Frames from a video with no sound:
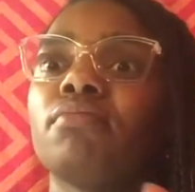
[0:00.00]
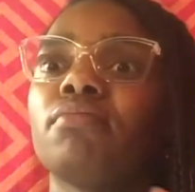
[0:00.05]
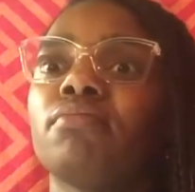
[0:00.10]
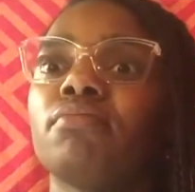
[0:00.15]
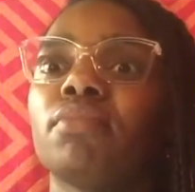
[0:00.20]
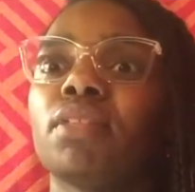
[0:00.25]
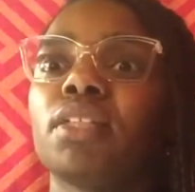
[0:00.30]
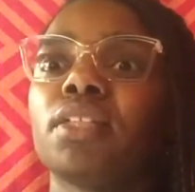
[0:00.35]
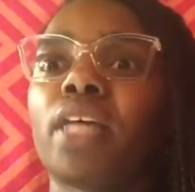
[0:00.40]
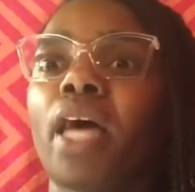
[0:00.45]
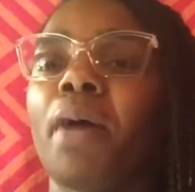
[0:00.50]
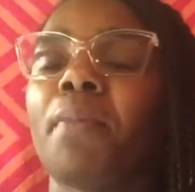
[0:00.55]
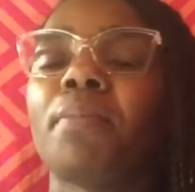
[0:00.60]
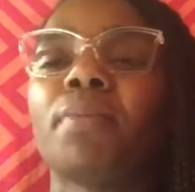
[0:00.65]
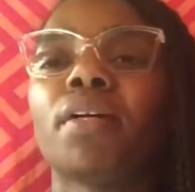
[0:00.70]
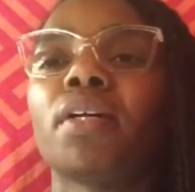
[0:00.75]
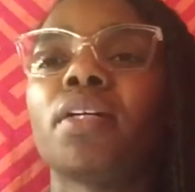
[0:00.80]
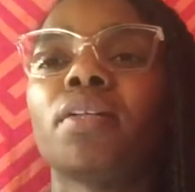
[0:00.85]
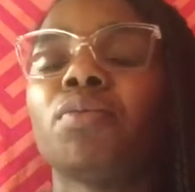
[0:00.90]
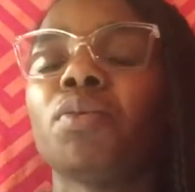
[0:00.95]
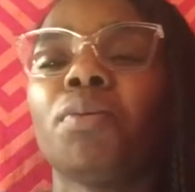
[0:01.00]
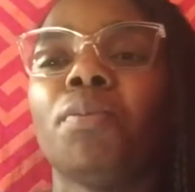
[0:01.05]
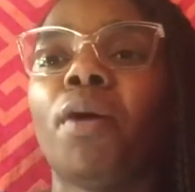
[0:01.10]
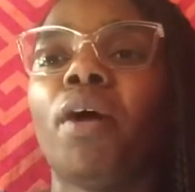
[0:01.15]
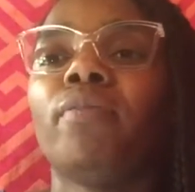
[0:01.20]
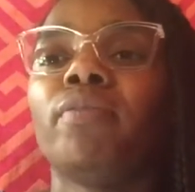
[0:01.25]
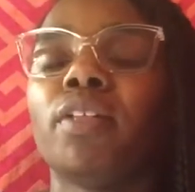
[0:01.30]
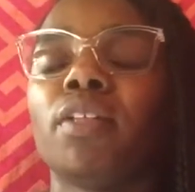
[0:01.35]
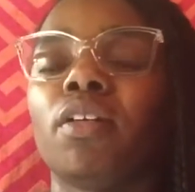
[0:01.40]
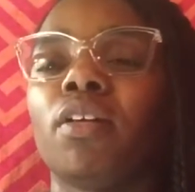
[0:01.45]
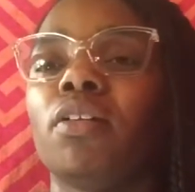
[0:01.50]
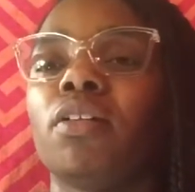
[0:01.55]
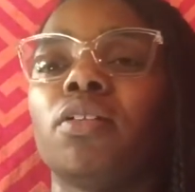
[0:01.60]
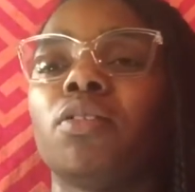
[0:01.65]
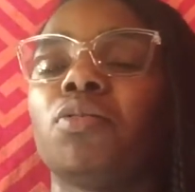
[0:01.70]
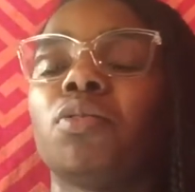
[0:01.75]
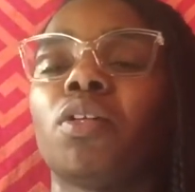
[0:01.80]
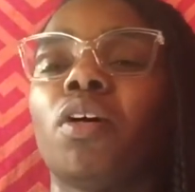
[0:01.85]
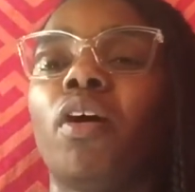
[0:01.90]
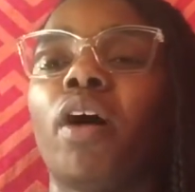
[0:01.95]
this happened, because we both didn't know
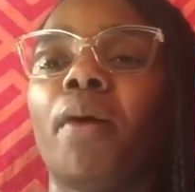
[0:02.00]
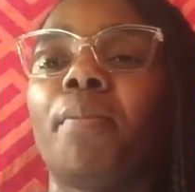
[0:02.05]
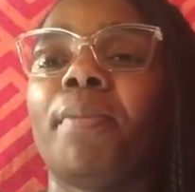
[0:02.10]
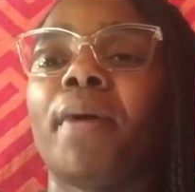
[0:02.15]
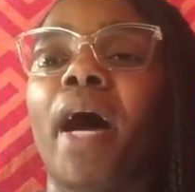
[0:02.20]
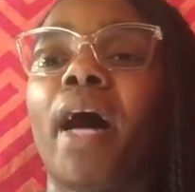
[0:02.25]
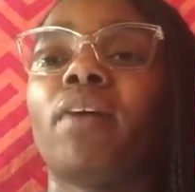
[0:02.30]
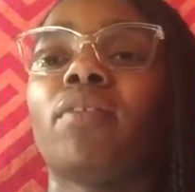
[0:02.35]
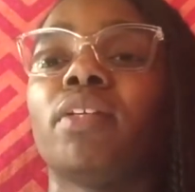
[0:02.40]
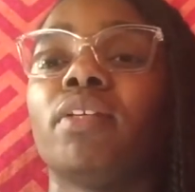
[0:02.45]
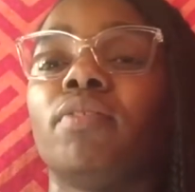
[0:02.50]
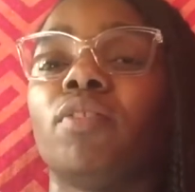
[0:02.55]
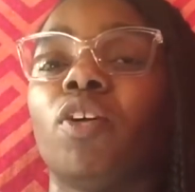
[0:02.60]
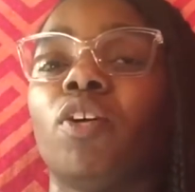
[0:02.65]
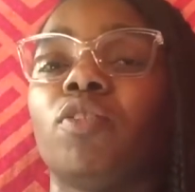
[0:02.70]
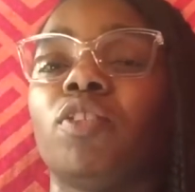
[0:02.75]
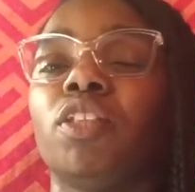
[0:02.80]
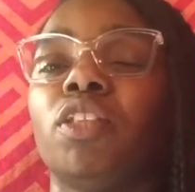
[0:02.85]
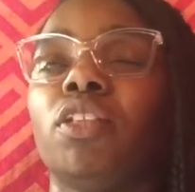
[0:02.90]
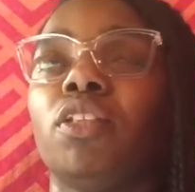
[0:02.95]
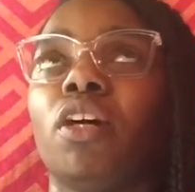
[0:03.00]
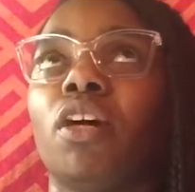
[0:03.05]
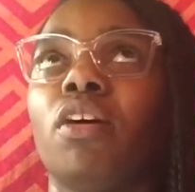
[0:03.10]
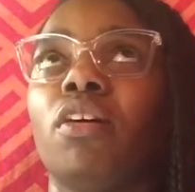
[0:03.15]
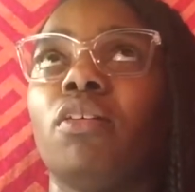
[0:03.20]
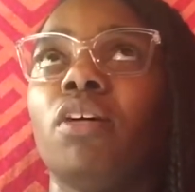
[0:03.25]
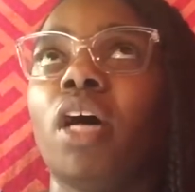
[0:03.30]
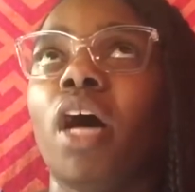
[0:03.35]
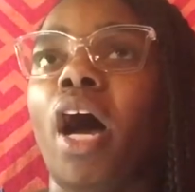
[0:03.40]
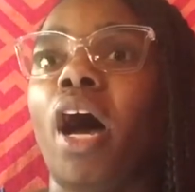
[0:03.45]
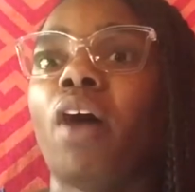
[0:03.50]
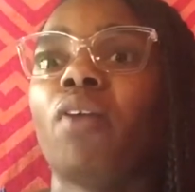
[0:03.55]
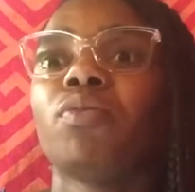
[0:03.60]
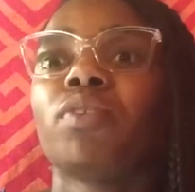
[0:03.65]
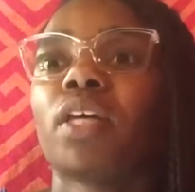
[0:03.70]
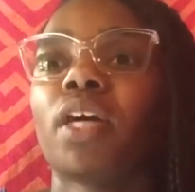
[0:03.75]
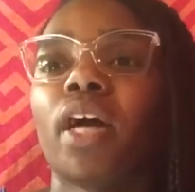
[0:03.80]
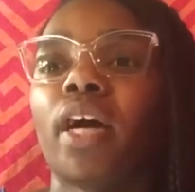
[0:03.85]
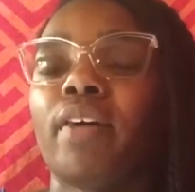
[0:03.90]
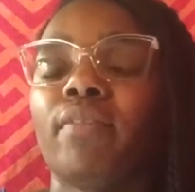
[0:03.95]
this was gonna happen. I don't even know if she know. I don't
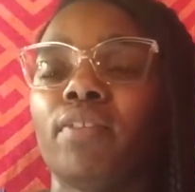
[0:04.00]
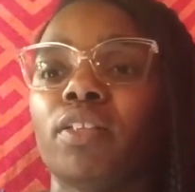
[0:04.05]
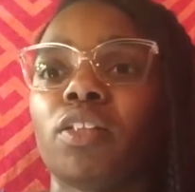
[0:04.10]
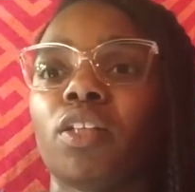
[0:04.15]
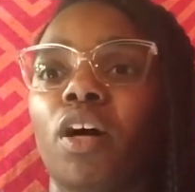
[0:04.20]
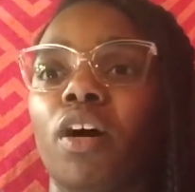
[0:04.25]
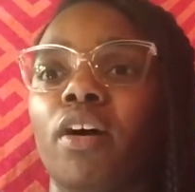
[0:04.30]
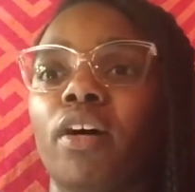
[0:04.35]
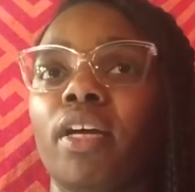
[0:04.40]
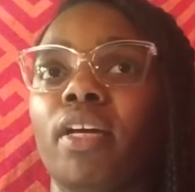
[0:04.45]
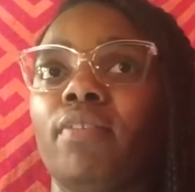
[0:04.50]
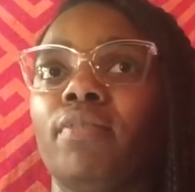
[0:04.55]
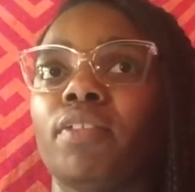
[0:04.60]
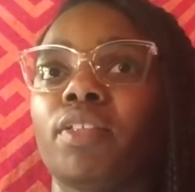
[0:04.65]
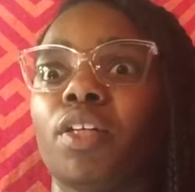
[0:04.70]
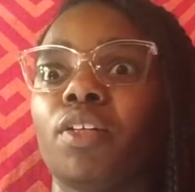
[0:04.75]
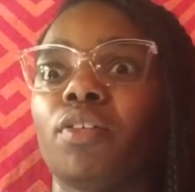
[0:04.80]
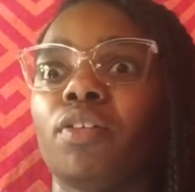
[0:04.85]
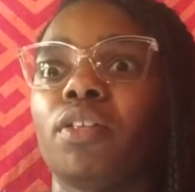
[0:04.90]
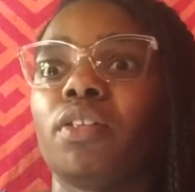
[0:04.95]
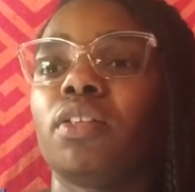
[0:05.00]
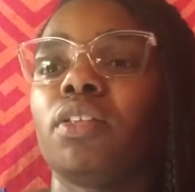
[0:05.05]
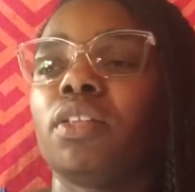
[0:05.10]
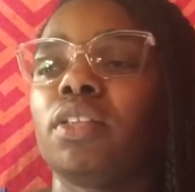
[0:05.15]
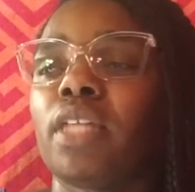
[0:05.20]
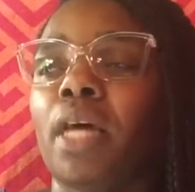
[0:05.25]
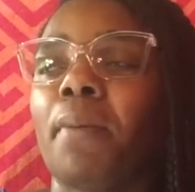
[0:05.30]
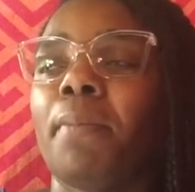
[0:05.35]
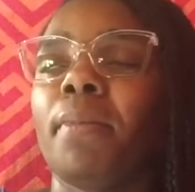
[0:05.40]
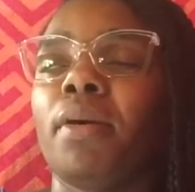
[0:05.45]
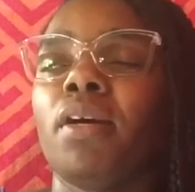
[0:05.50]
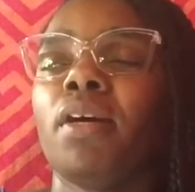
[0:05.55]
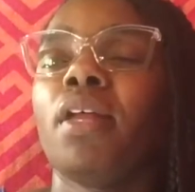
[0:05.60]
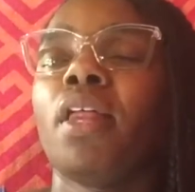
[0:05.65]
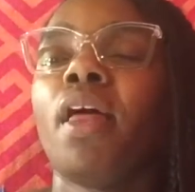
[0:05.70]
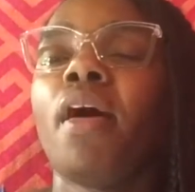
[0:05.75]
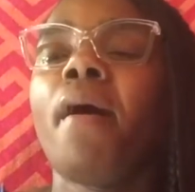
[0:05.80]
think I even told her that this happened.